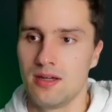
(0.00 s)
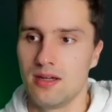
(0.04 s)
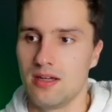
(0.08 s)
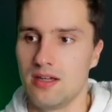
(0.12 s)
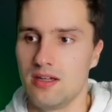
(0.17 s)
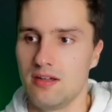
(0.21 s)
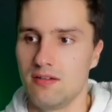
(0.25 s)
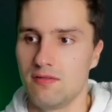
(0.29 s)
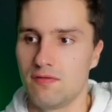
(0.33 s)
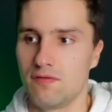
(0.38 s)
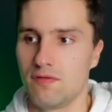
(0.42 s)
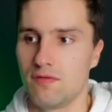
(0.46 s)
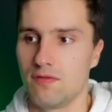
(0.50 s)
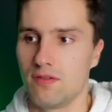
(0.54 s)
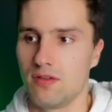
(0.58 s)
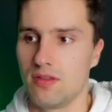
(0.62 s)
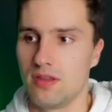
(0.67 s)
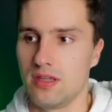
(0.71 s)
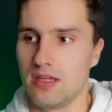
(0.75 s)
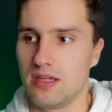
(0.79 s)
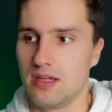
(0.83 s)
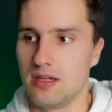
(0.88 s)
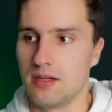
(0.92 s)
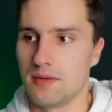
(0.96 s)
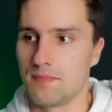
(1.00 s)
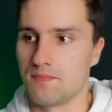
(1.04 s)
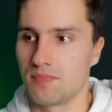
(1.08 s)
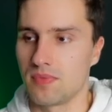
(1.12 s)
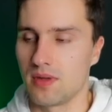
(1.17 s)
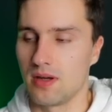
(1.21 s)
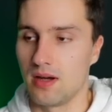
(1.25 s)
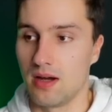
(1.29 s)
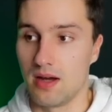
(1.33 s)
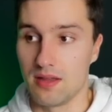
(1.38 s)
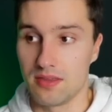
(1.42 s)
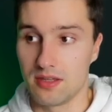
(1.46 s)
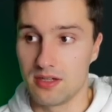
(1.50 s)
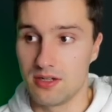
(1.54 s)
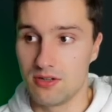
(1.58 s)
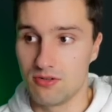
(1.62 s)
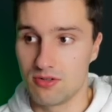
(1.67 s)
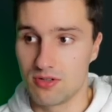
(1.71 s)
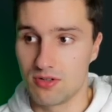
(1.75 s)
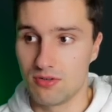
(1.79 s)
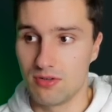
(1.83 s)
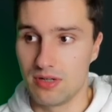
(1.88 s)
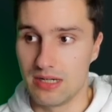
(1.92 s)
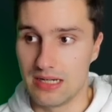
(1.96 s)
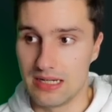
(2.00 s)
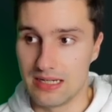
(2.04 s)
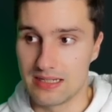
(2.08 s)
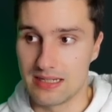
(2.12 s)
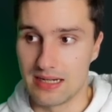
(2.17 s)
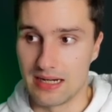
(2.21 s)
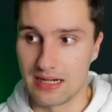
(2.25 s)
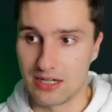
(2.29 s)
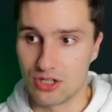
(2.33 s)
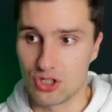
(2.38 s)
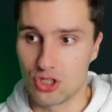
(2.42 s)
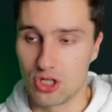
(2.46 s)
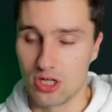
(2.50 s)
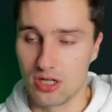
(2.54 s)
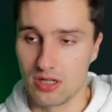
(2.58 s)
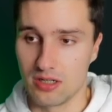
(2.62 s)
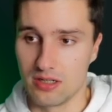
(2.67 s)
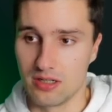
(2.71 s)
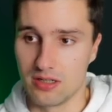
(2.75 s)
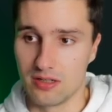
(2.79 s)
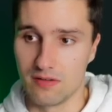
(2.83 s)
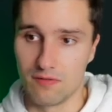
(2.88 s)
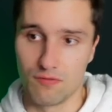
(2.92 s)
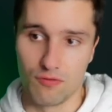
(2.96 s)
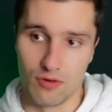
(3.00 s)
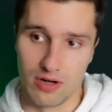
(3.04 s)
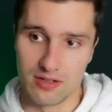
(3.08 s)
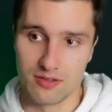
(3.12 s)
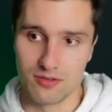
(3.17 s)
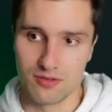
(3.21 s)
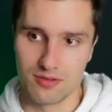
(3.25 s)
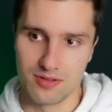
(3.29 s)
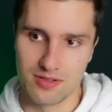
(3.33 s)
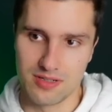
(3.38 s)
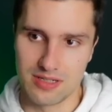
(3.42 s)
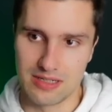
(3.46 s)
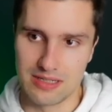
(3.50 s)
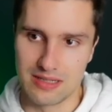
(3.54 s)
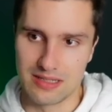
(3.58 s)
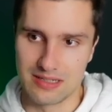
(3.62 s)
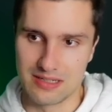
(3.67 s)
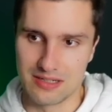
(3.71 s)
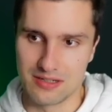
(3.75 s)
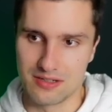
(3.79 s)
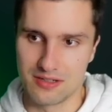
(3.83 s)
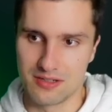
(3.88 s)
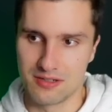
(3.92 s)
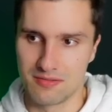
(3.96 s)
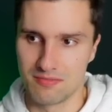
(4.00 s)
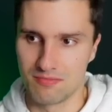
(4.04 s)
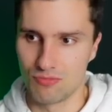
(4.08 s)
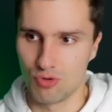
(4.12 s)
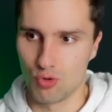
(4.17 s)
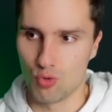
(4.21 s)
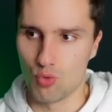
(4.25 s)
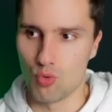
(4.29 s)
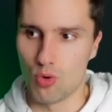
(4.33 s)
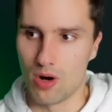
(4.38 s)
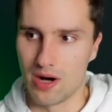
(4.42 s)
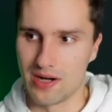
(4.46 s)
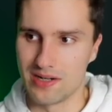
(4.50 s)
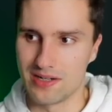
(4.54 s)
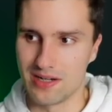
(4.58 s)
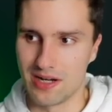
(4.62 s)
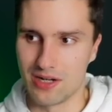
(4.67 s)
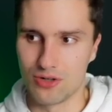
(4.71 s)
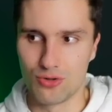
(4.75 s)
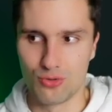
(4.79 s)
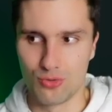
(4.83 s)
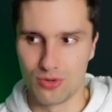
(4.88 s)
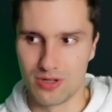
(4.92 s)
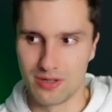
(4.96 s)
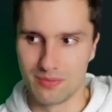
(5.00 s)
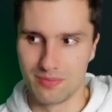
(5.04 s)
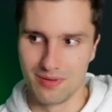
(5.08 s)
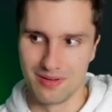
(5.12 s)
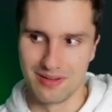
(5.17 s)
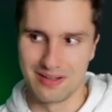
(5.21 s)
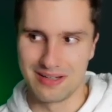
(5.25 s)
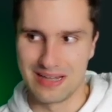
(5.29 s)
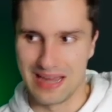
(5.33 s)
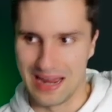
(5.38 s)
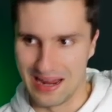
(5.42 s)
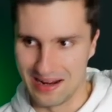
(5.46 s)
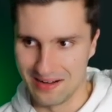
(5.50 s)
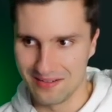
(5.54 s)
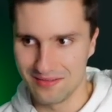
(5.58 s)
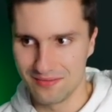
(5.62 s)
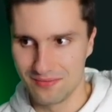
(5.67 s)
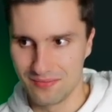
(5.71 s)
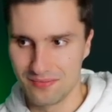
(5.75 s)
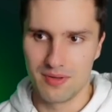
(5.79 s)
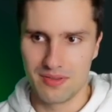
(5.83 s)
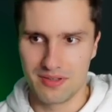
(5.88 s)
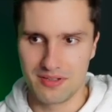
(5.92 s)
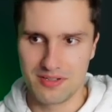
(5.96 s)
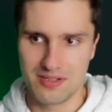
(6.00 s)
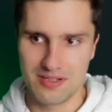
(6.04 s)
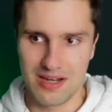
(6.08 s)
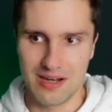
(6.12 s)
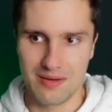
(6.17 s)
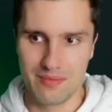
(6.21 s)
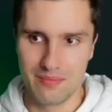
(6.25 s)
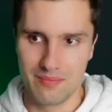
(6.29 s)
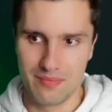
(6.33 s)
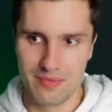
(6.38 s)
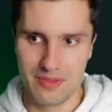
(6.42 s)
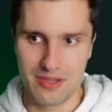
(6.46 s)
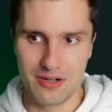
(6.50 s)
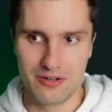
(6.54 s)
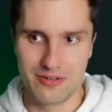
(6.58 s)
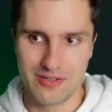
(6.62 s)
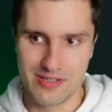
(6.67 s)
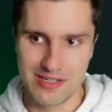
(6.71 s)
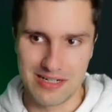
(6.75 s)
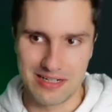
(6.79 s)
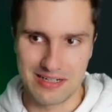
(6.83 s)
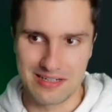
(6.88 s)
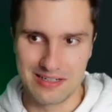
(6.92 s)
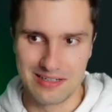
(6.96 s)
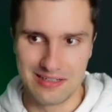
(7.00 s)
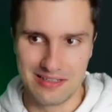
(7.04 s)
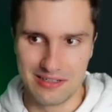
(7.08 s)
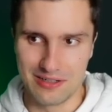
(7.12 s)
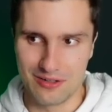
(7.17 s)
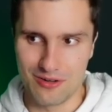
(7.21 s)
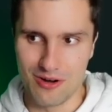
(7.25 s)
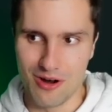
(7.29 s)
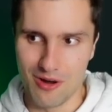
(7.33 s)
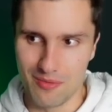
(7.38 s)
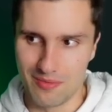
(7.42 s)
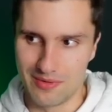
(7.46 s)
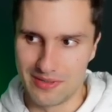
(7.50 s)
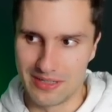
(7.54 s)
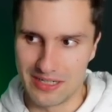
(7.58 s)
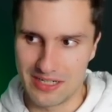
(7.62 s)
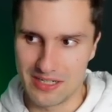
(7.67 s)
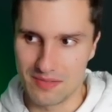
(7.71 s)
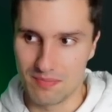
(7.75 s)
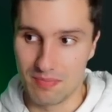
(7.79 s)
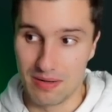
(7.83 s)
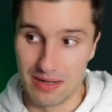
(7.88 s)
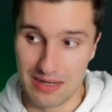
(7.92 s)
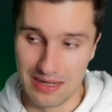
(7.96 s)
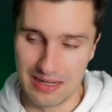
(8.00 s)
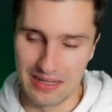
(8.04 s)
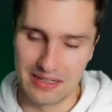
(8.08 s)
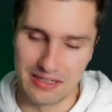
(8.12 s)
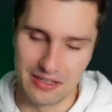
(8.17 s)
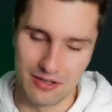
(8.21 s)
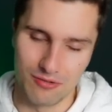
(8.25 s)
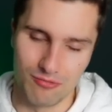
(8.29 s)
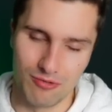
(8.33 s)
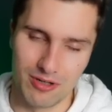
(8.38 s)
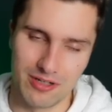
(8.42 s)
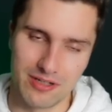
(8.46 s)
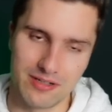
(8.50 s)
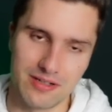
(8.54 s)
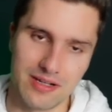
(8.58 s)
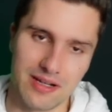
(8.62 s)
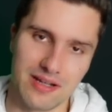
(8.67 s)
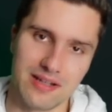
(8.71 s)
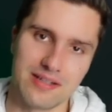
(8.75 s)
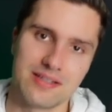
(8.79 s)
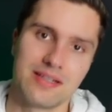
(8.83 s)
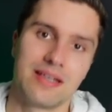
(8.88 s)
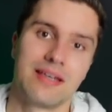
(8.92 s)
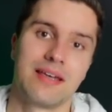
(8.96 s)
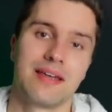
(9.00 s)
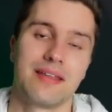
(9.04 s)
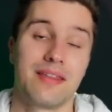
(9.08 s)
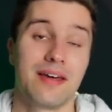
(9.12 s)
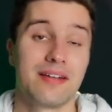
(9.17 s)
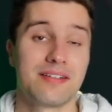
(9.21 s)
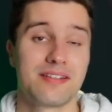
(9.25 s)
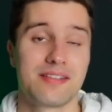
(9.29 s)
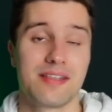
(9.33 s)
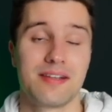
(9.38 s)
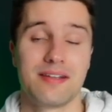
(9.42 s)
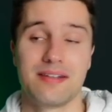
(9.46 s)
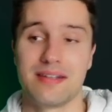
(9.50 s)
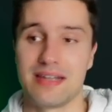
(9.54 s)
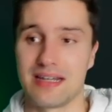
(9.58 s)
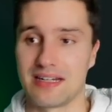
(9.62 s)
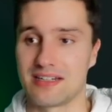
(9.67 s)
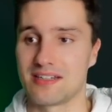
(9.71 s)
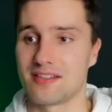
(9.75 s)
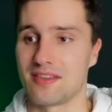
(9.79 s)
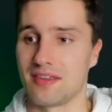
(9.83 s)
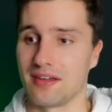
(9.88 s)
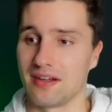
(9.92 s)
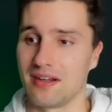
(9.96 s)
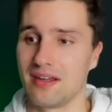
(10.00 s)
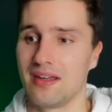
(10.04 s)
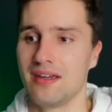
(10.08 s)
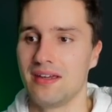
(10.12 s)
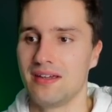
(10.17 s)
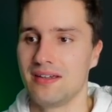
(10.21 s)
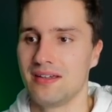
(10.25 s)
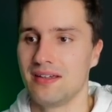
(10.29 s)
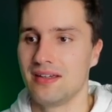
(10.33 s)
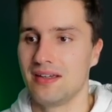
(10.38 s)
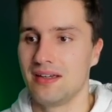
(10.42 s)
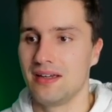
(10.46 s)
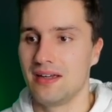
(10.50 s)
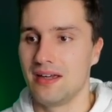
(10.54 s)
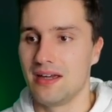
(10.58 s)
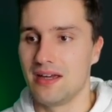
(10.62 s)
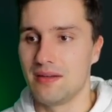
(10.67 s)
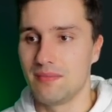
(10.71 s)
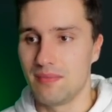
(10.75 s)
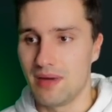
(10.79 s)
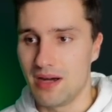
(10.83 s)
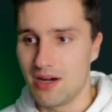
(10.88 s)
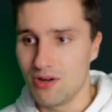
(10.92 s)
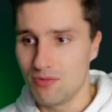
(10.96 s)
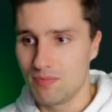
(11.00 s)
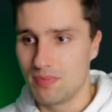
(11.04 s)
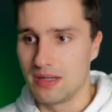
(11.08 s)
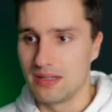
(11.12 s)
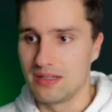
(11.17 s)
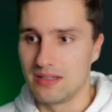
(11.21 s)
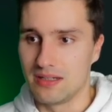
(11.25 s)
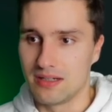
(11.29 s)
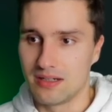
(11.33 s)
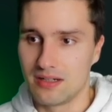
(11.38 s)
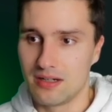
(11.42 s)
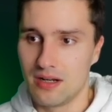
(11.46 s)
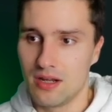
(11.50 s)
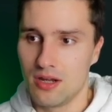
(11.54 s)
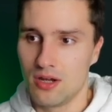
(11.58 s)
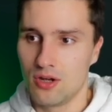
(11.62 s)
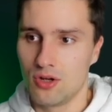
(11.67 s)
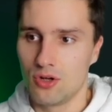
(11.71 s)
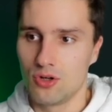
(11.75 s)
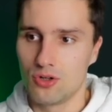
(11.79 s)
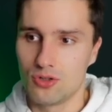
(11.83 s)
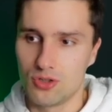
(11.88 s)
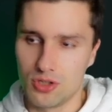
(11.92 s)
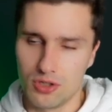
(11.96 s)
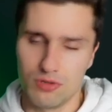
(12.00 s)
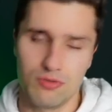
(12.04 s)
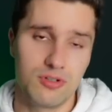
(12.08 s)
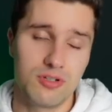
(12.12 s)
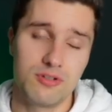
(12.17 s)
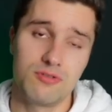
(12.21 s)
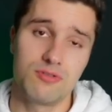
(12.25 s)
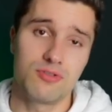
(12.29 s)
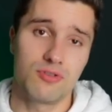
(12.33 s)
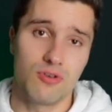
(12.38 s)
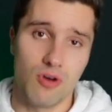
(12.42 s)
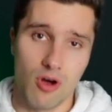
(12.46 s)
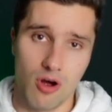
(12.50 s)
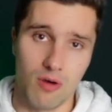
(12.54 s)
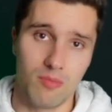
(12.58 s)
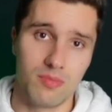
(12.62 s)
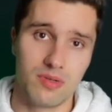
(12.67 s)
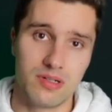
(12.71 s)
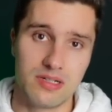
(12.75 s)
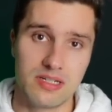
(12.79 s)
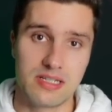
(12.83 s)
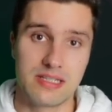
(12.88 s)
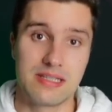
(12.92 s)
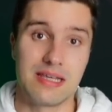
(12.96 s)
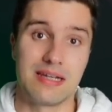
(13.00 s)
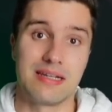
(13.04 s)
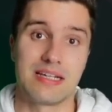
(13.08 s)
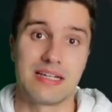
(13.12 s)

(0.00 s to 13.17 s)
if the other user is actually a friend. You can see this is quite unreadable again. But this time there is luckily a comment explaining what it does. And that's the next thing. In my opinion, don't use comments that